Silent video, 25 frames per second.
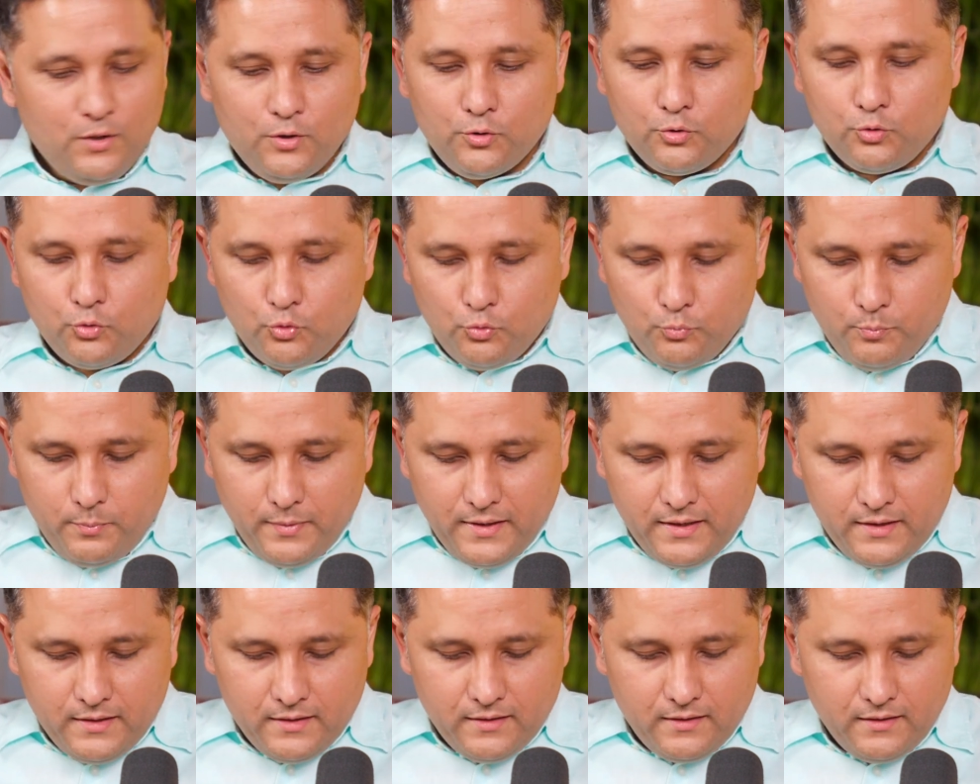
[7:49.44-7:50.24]
To
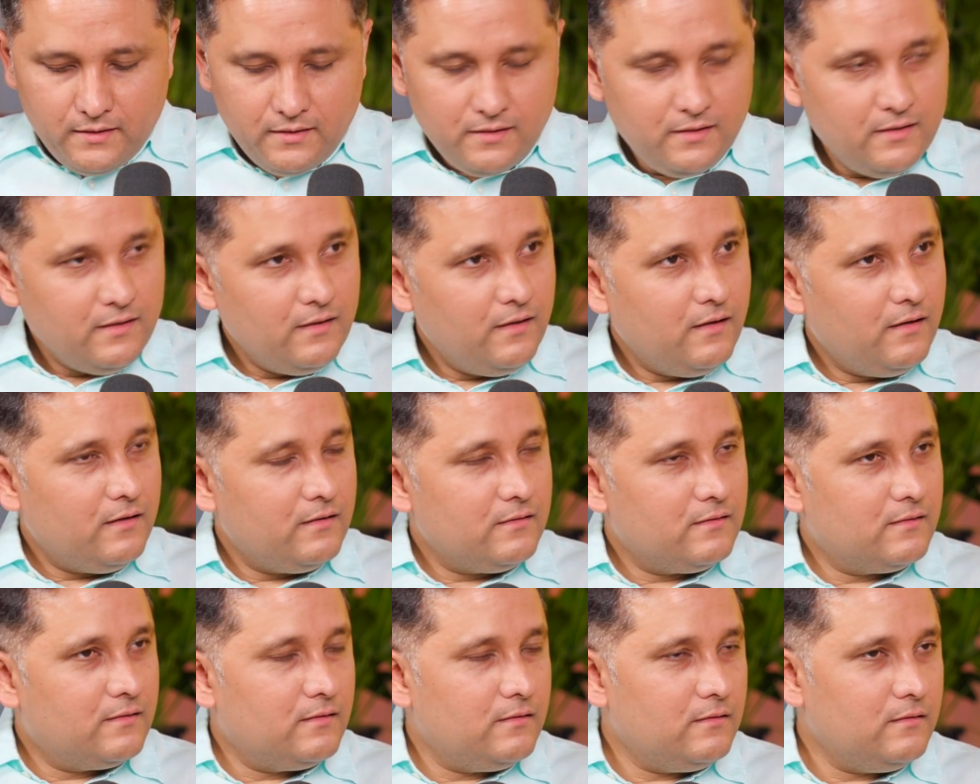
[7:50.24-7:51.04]
me,
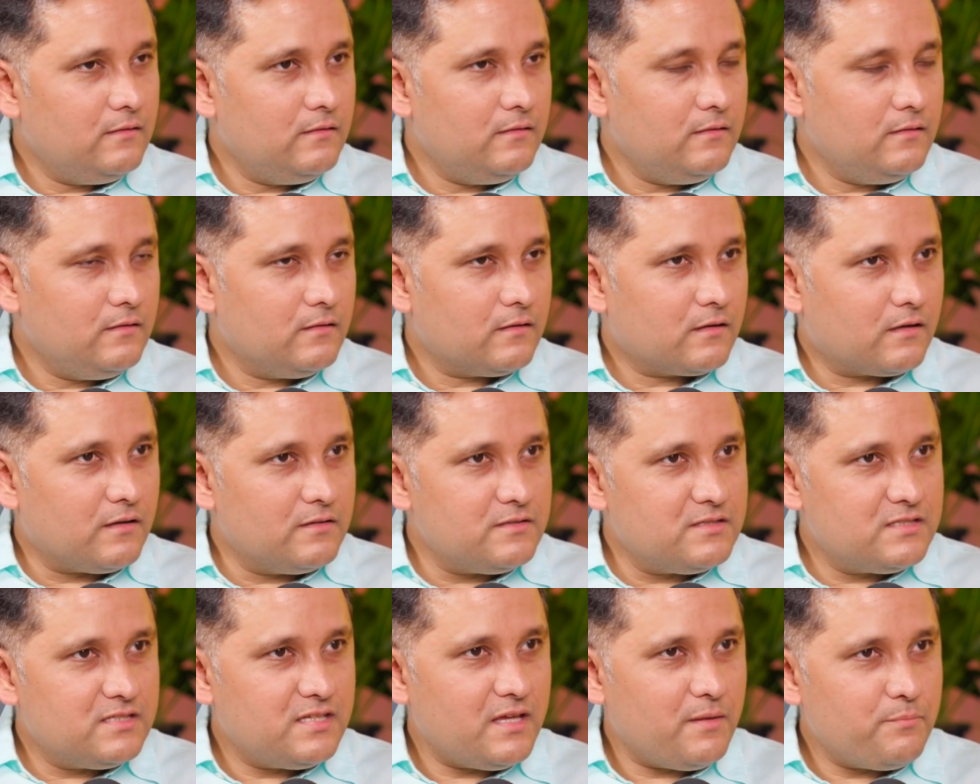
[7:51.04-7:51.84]
the
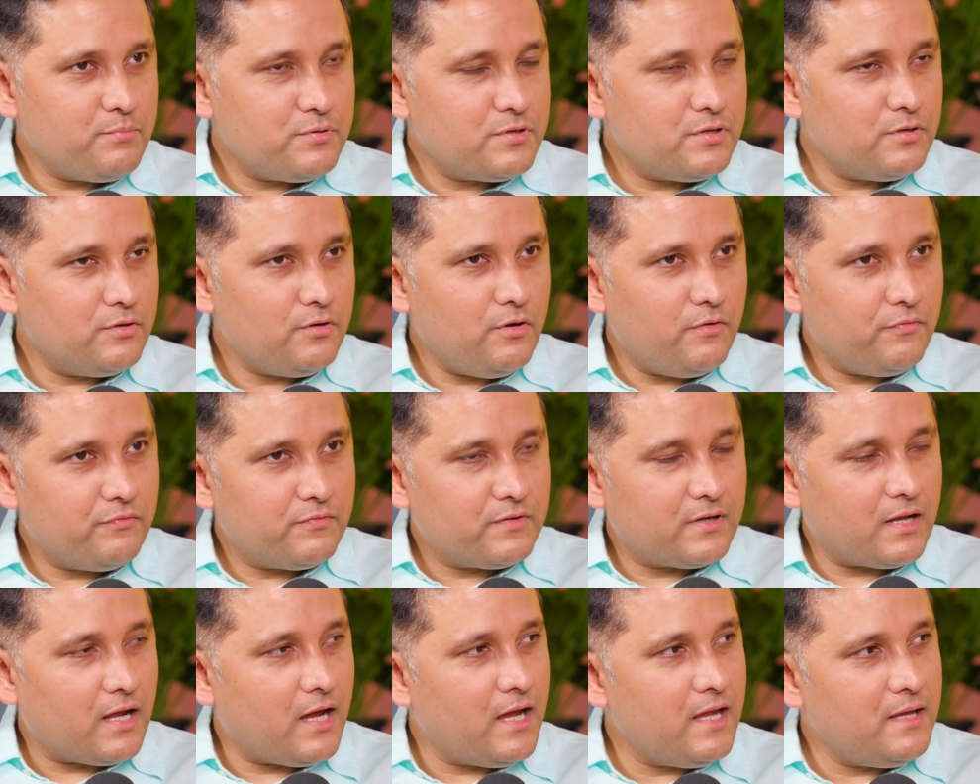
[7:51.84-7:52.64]
conception of
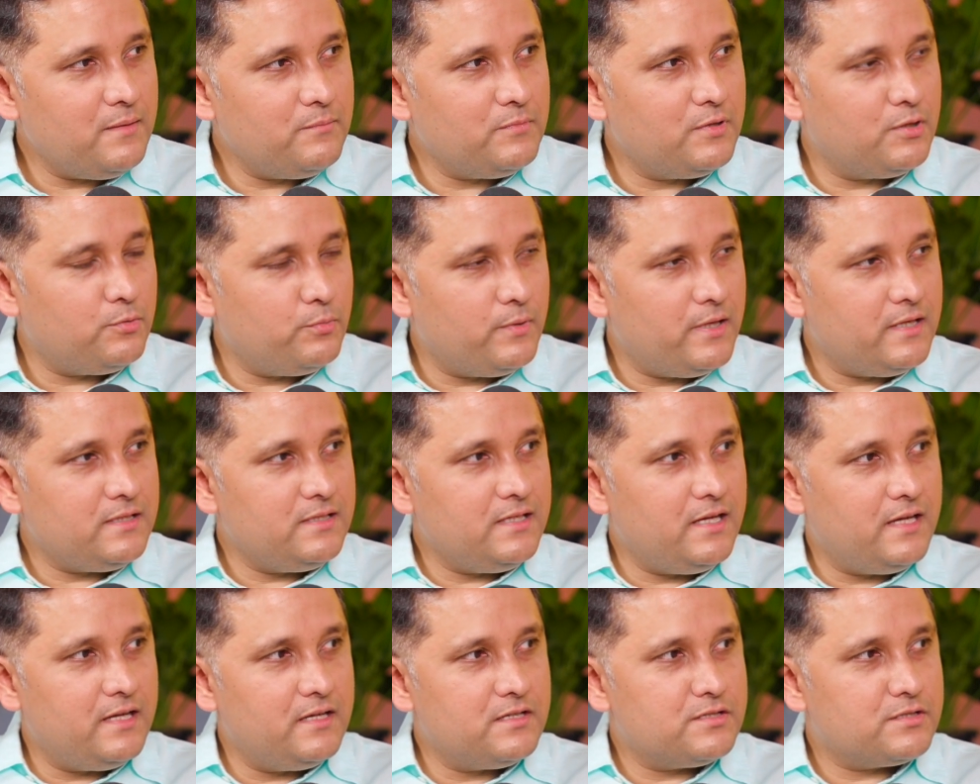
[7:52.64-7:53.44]
time, the way
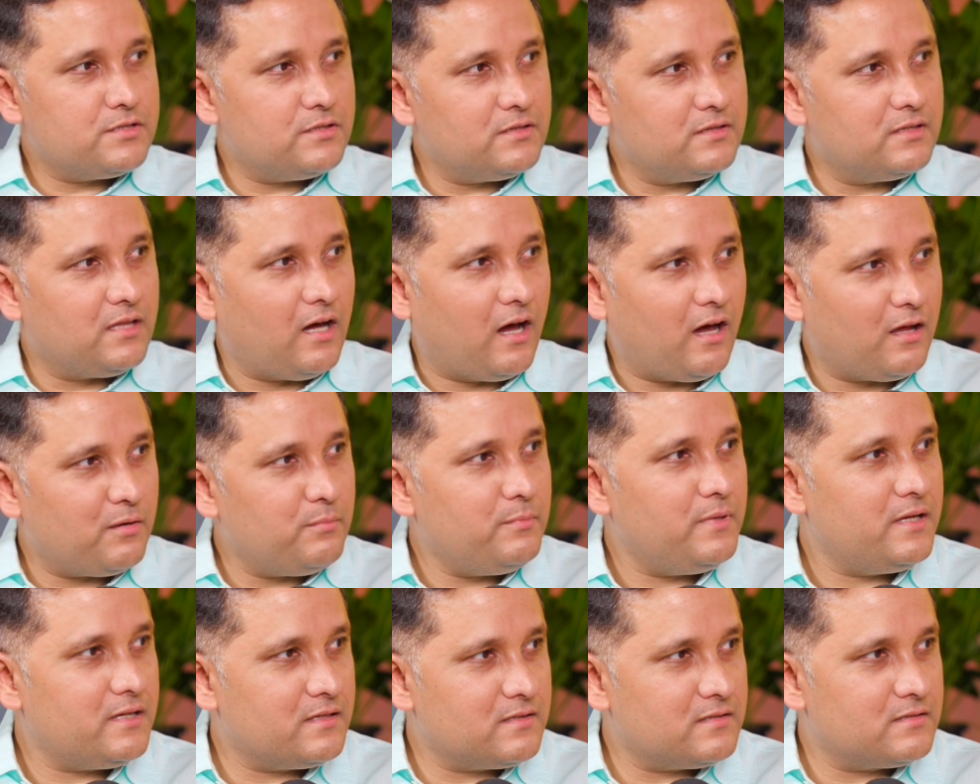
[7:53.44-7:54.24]
the ancient
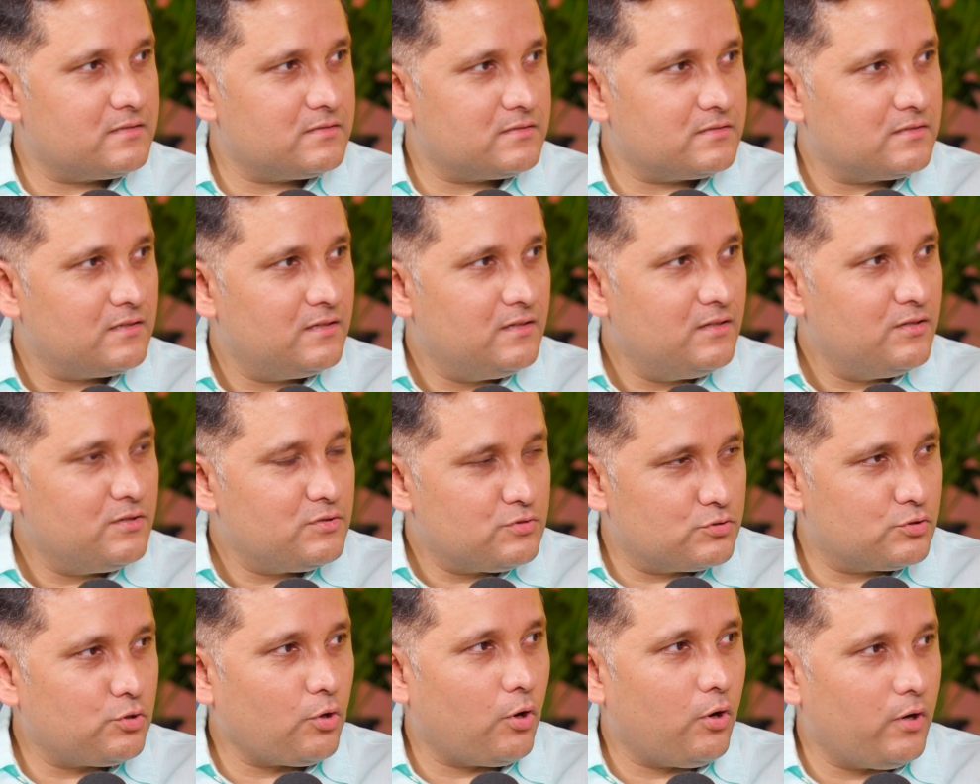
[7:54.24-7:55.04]
dharmics
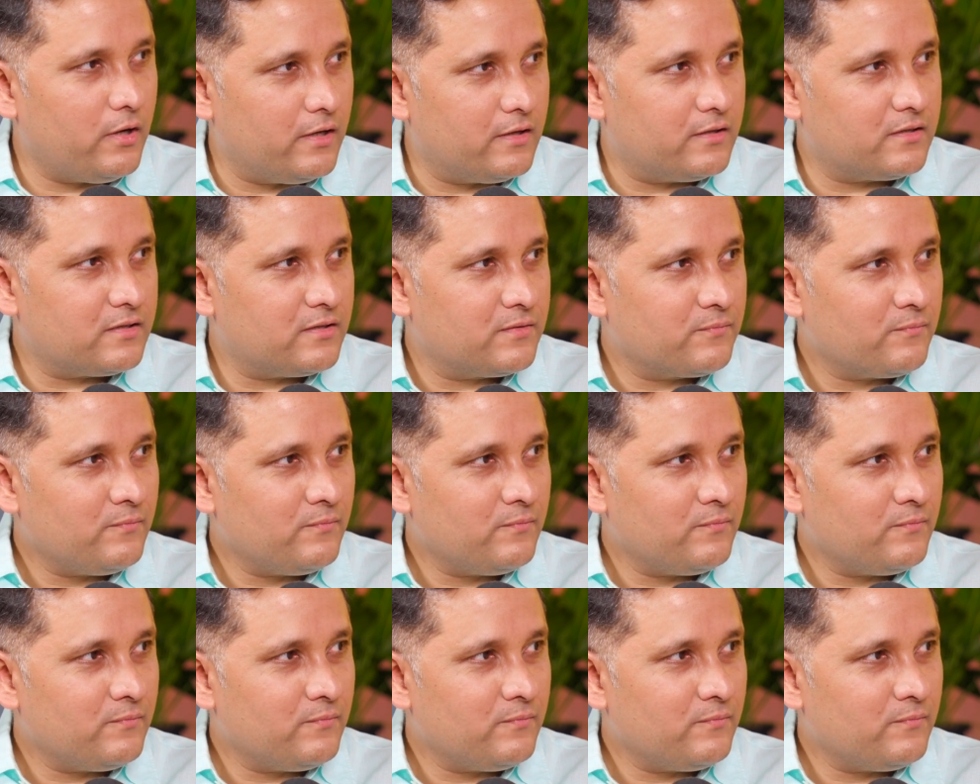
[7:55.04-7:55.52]
saw it,